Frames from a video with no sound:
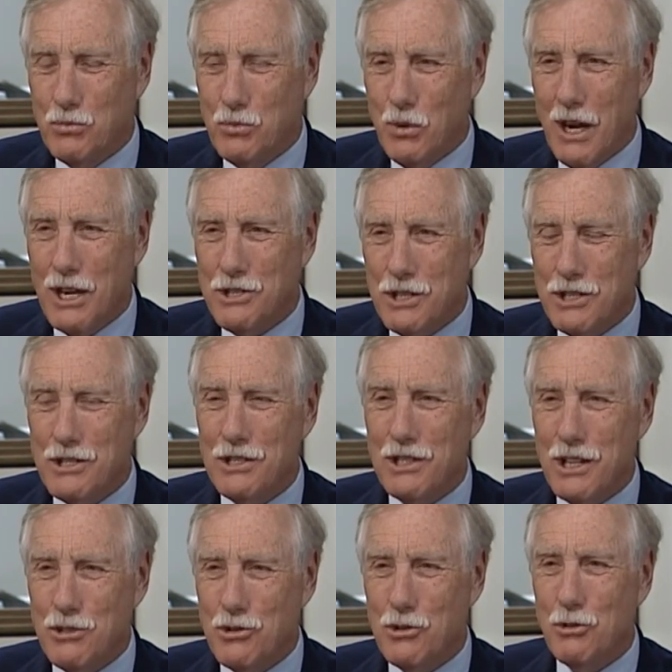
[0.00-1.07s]
Washington
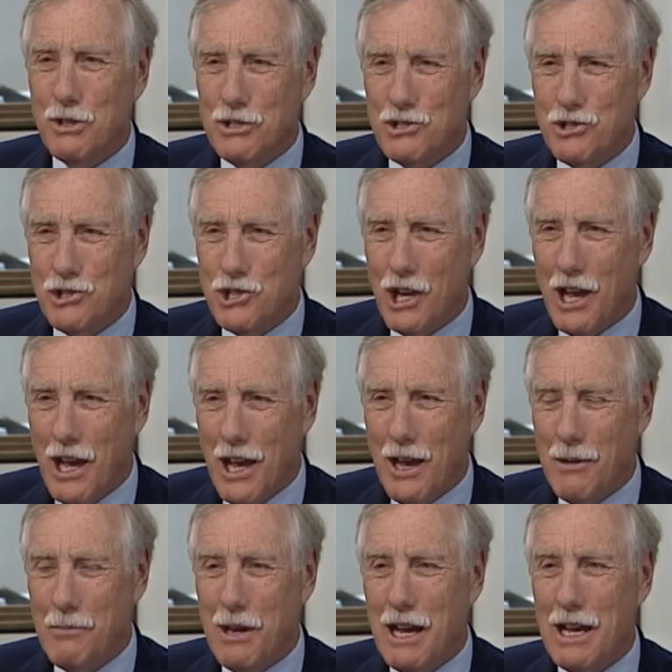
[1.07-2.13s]
can do its
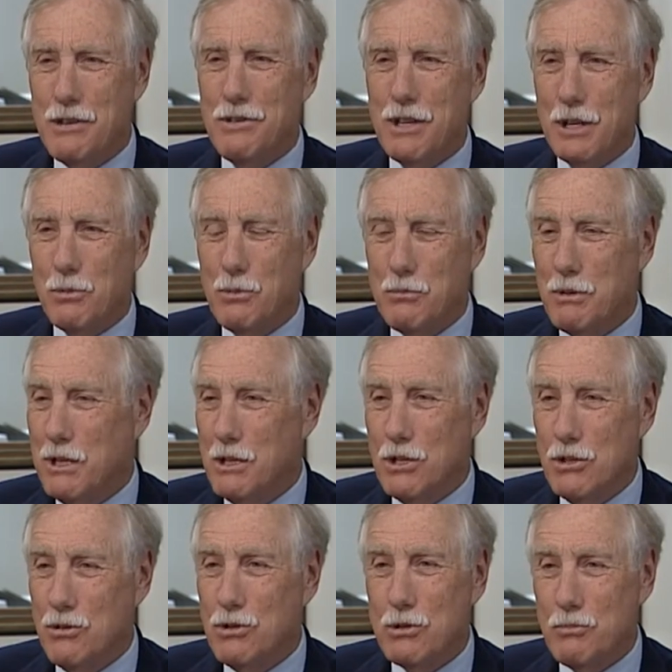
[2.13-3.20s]
job, I think, would be a
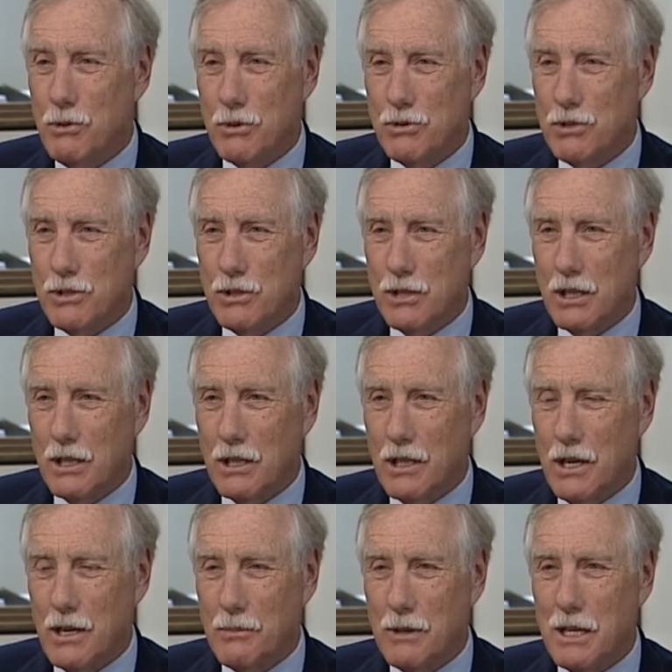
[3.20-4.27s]
huge boost to the
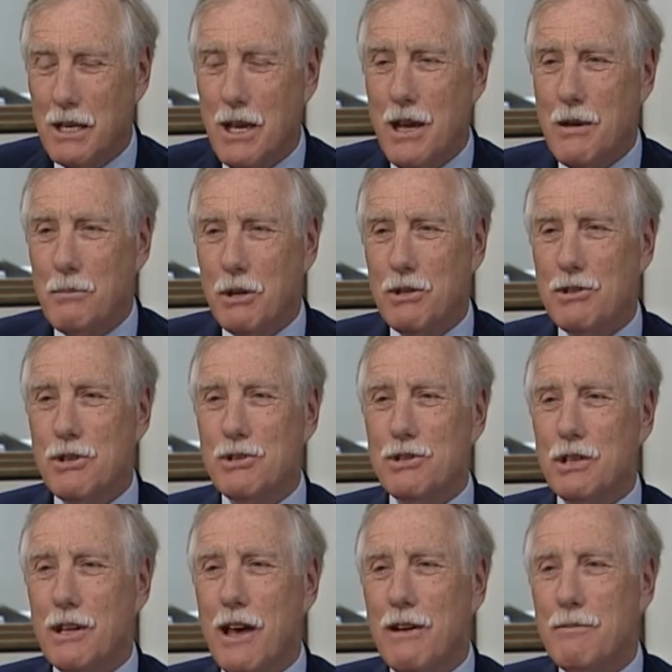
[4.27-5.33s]
economy because
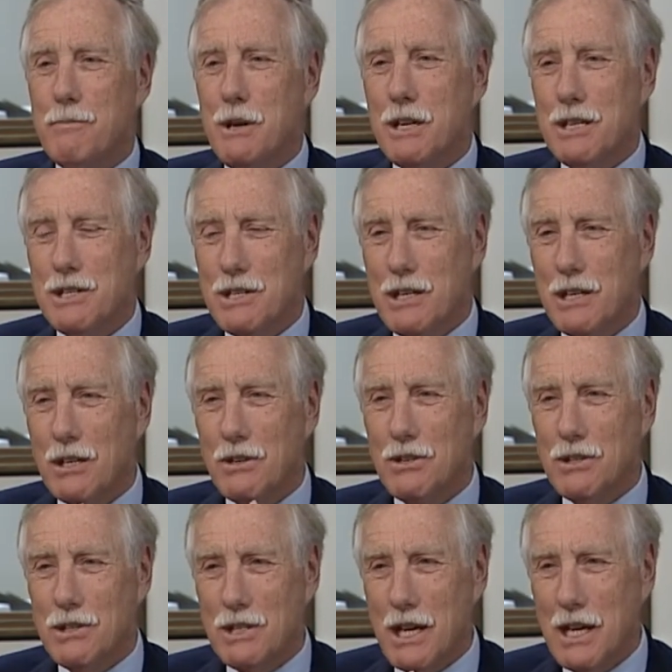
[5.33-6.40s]
there's a lot of money sitting on
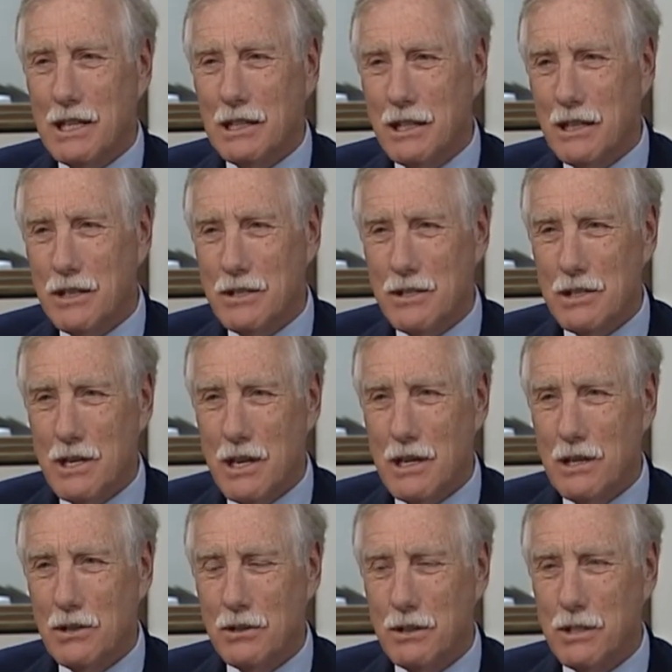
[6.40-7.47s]
the sidelines
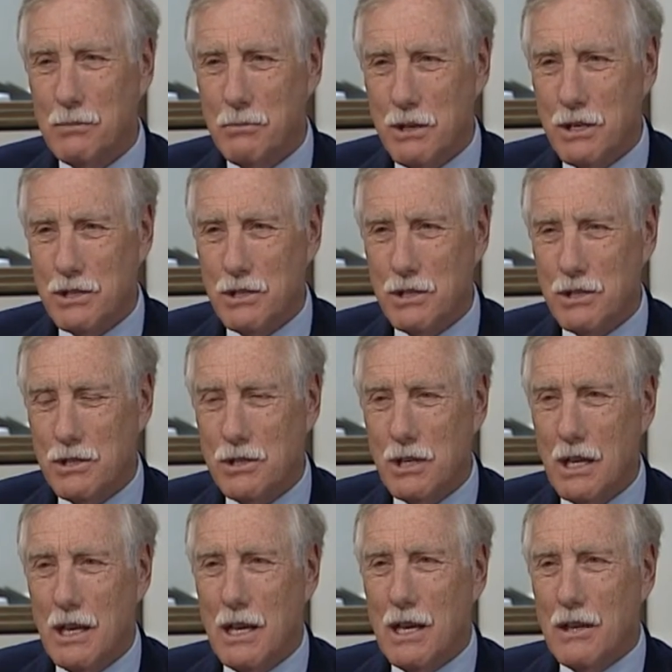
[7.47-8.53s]
now in business
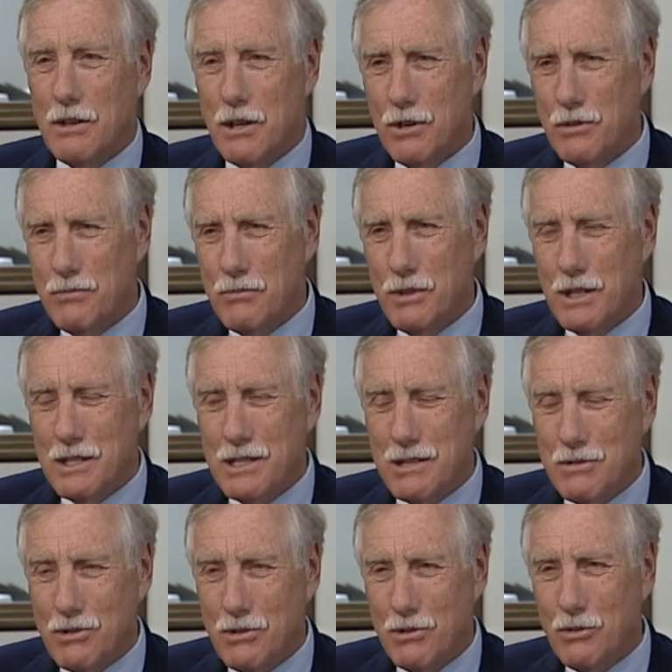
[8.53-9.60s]
that are
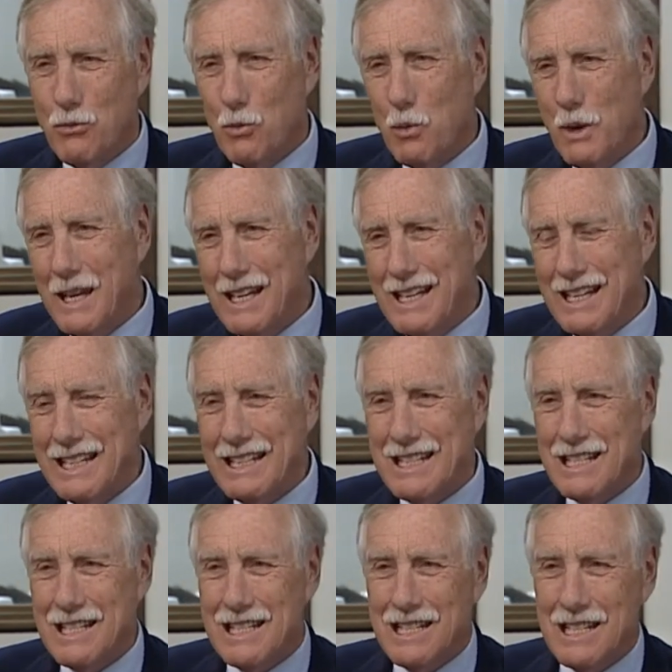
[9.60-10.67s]
that's sort of waiting
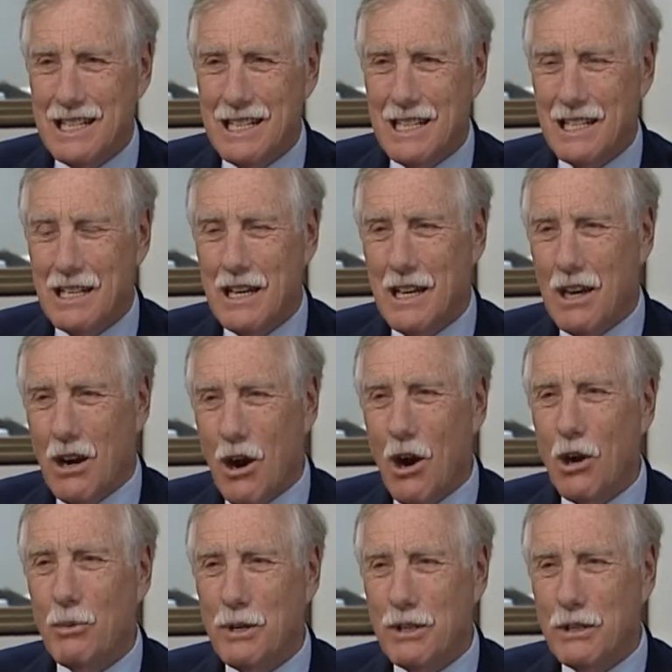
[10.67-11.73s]
to see
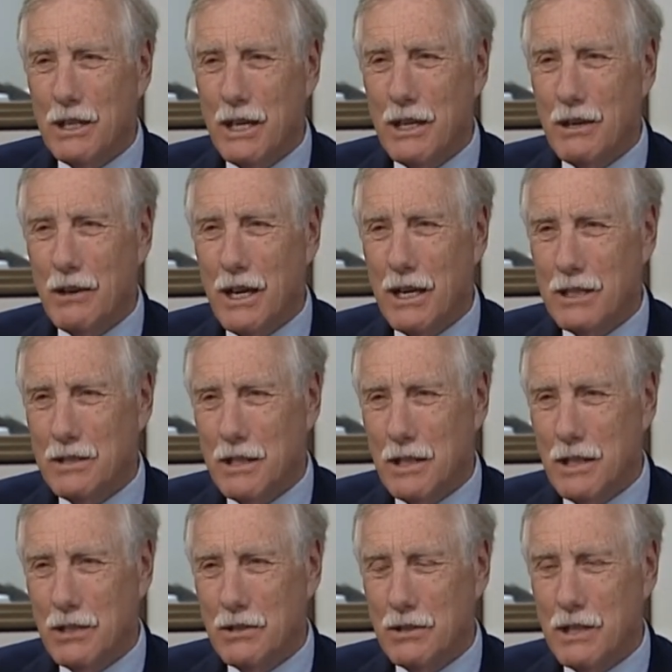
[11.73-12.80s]
are we going to get our act
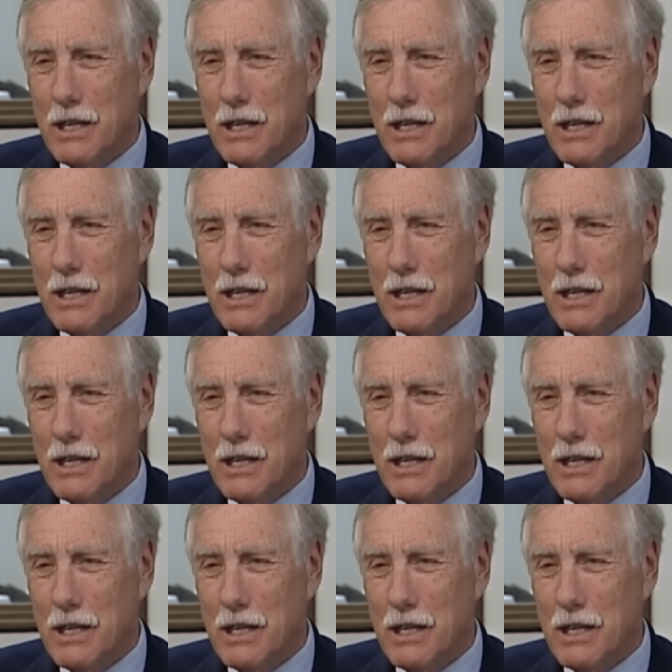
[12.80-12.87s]
together?